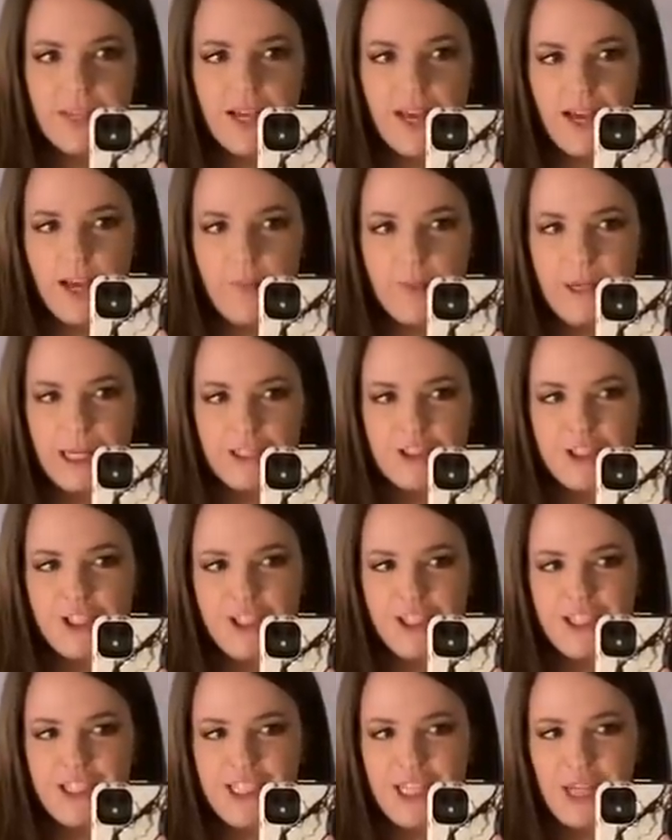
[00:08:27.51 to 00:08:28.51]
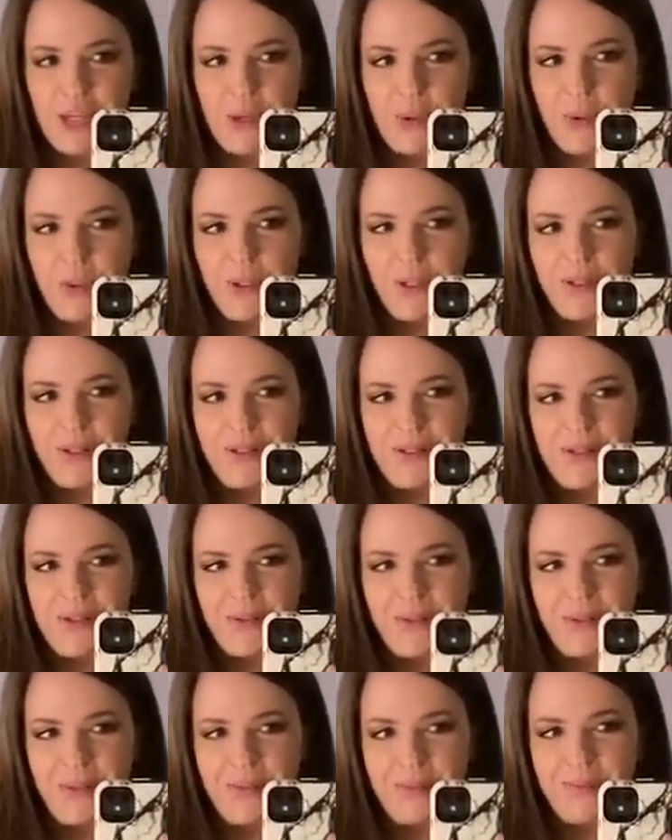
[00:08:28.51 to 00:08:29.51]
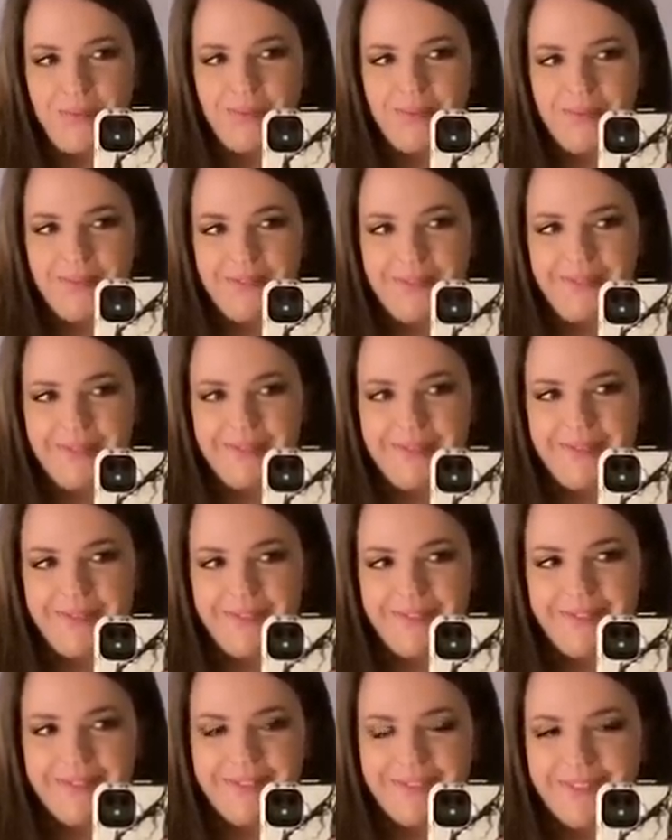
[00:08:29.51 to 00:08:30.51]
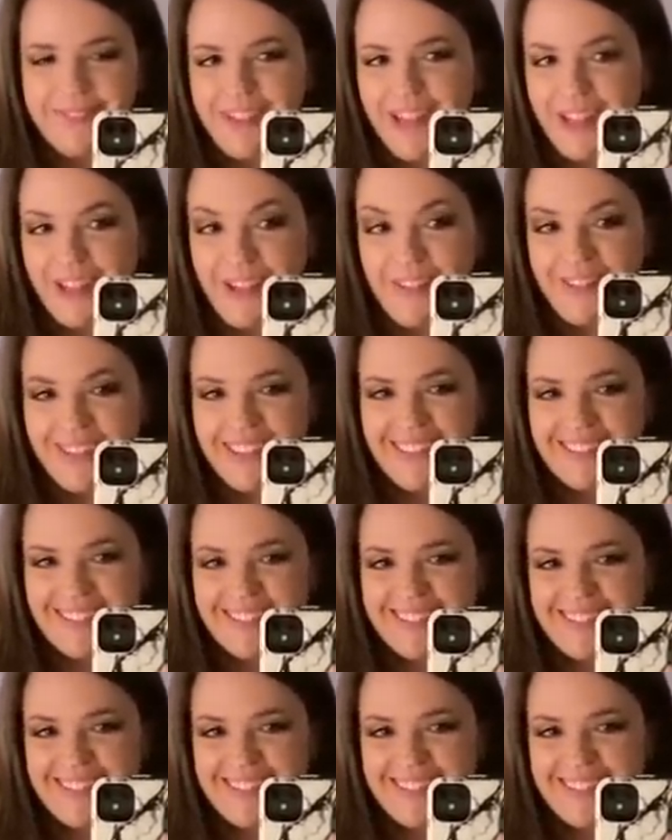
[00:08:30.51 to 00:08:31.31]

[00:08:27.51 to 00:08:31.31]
I matched the decor in this room. I love it.